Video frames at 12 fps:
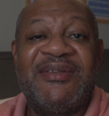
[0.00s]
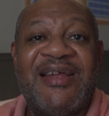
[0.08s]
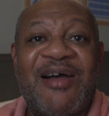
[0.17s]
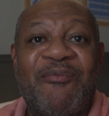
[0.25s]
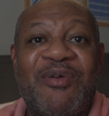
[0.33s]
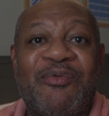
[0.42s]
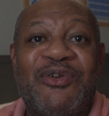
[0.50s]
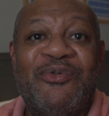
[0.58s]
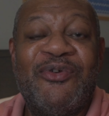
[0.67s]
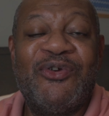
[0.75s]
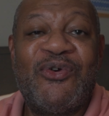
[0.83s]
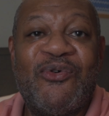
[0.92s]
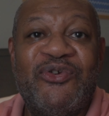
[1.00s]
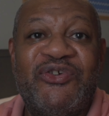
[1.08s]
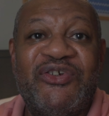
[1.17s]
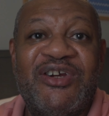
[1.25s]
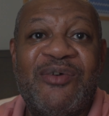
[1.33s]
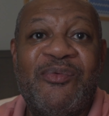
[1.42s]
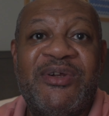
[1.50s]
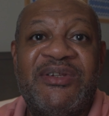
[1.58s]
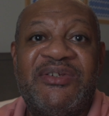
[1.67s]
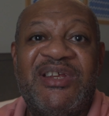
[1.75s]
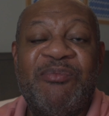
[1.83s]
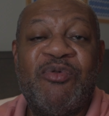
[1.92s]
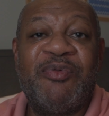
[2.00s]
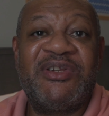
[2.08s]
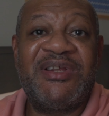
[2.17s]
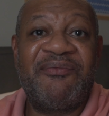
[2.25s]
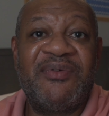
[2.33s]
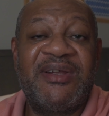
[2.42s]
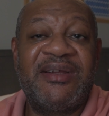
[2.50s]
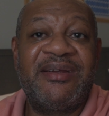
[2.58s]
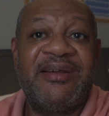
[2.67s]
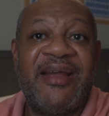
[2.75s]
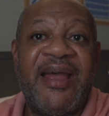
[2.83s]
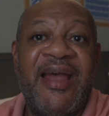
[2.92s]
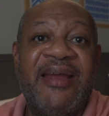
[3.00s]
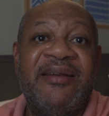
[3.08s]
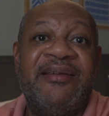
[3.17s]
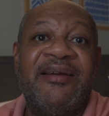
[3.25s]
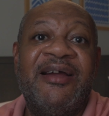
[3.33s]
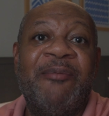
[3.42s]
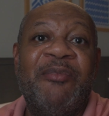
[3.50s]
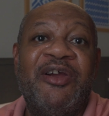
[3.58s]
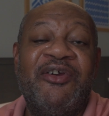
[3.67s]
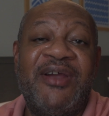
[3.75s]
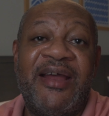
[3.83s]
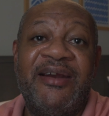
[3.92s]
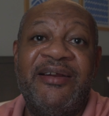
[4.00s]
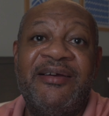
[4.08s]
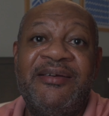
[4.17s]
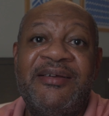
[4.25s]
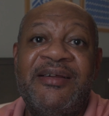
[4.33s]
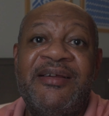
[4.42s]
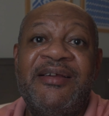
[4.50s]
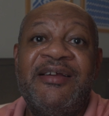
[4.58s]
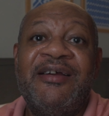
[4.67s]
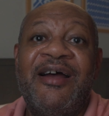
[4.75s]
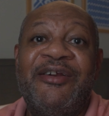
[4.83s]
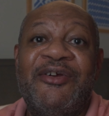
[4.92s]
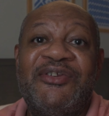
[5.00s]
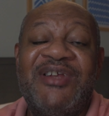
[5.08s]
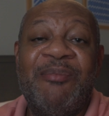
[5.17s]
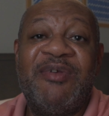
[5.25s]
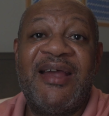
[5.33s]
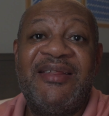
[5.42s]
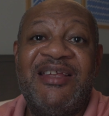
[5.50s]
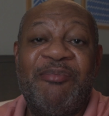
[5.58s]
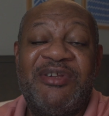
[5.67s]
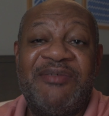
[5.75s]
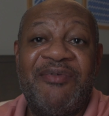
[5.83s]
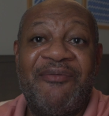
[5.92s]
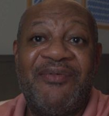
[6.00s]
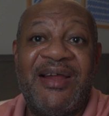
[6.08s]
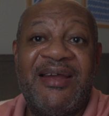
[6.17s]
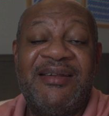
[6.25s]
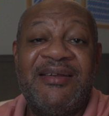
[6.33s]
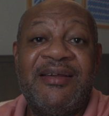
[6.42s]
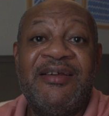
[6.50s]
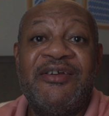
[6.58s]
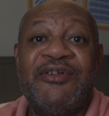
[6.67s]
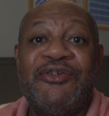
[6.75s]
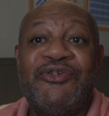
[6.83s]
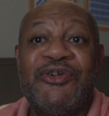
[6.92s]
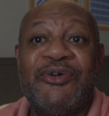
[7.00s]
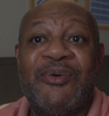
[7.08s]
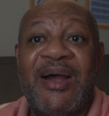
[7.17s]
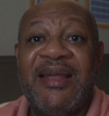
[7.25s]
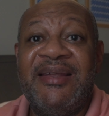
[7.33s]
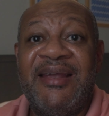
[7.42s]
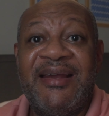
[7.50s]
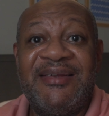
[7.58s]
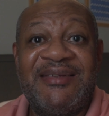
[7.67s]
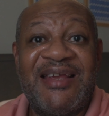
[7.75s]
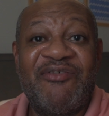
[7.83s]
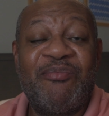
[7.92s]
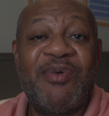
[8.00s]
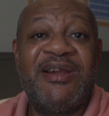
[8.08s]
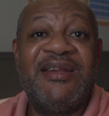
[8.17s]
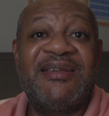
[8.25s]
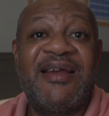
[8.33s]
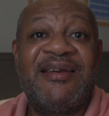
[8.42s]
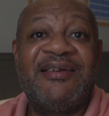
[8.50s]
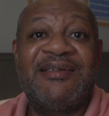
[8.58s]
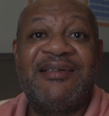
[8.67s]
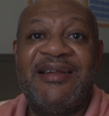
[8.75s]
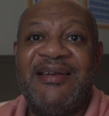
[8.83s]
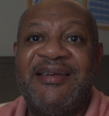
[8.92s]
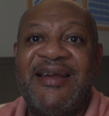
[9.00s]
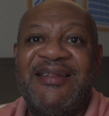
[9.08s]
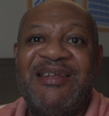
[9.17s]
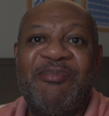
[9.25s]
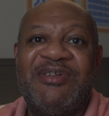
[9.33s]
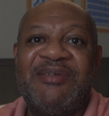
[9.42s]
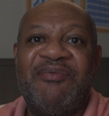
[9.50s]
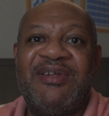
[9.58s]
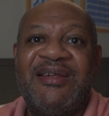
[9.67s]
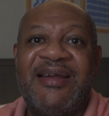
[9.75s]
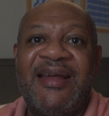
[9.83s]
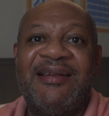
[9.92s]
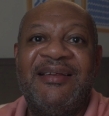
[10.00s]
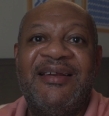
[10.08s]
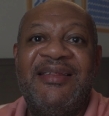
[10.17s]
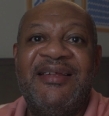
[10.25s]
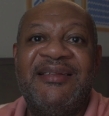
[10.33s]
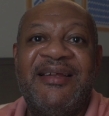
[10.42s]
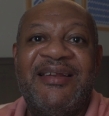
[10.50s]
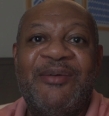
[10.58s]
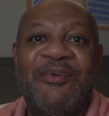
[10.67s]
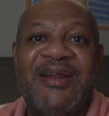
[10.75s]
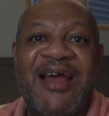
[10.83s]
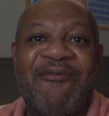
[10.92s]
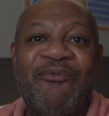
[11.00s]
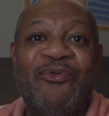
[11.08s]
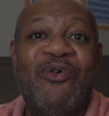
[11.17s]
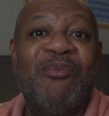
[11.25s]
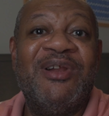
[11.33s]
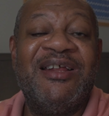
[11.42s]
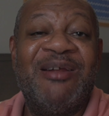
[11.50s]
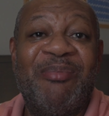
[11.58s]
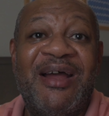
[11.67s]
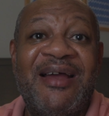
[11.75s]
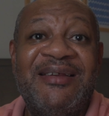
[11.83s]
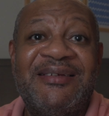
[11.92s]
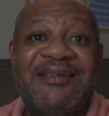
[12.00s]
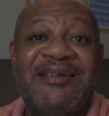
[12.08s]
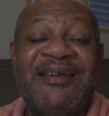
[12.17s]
that we were doing a code-share with Cebu Pacific and um, Air Canada on our same Cathay Pacific flight. So I guess everybody's kind of just letting Cathay Pacific handle anything that they would have normally in the past.